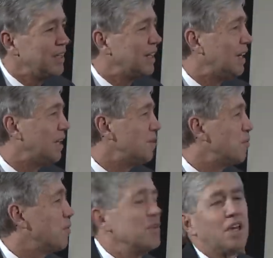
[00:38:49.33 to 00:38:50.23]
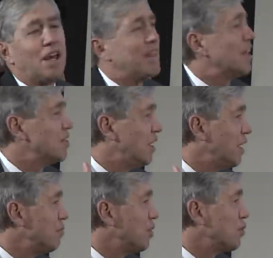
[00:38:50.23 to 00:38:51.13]
Um, at that
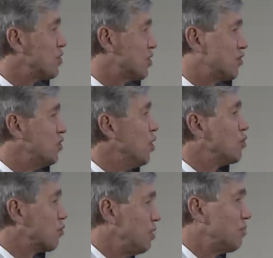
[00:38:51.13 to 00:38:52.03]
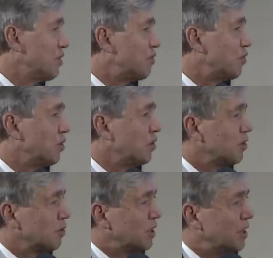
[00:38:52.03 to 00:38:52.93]
time, there was no treatment
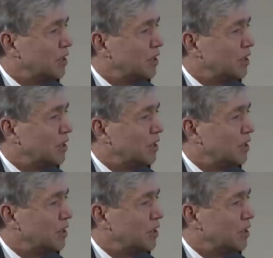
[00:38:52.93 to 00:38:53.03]
for